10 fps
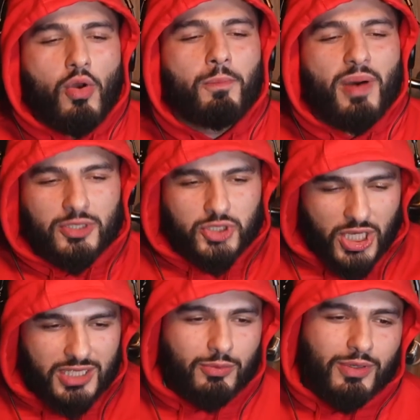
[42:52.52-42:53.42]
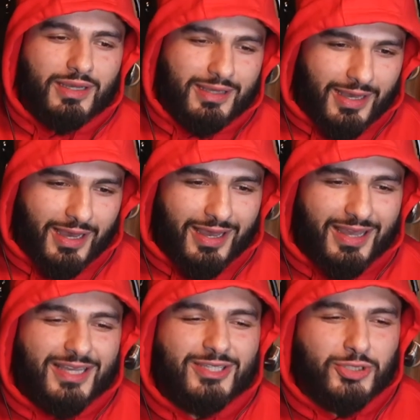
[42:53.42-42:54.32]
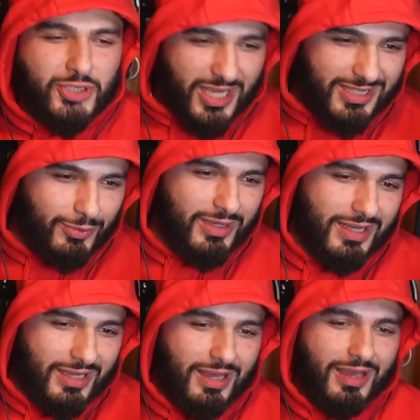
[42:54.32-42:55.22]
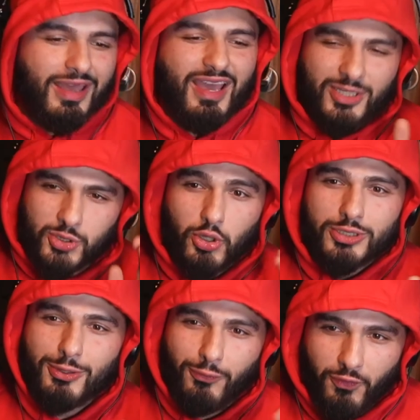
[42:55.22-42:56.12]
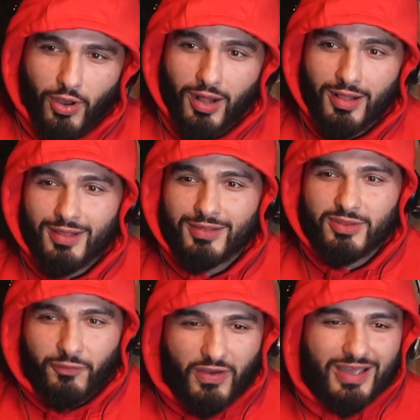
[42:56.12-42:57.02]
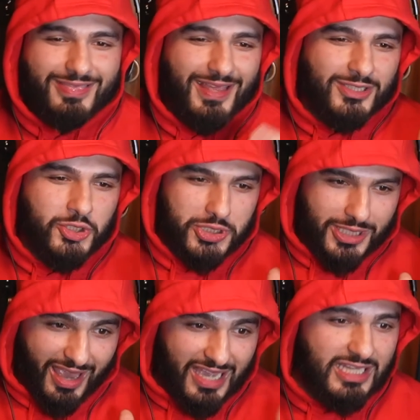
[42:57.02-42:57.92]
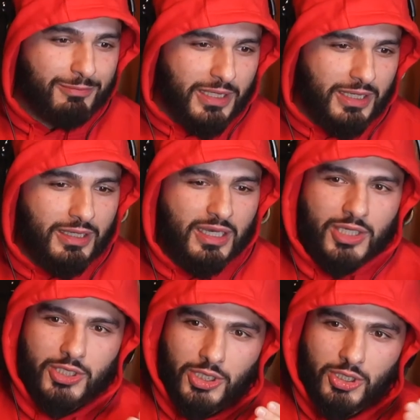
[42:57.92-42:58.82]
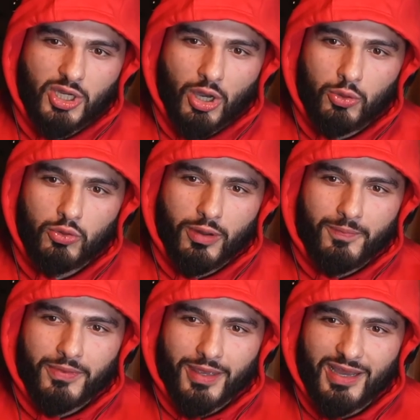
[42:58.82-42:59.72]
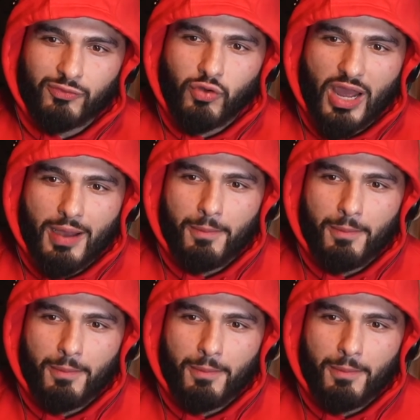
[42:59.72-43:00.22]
But genuinely, yeah, it has got too far. The fact that just anybody can go and write an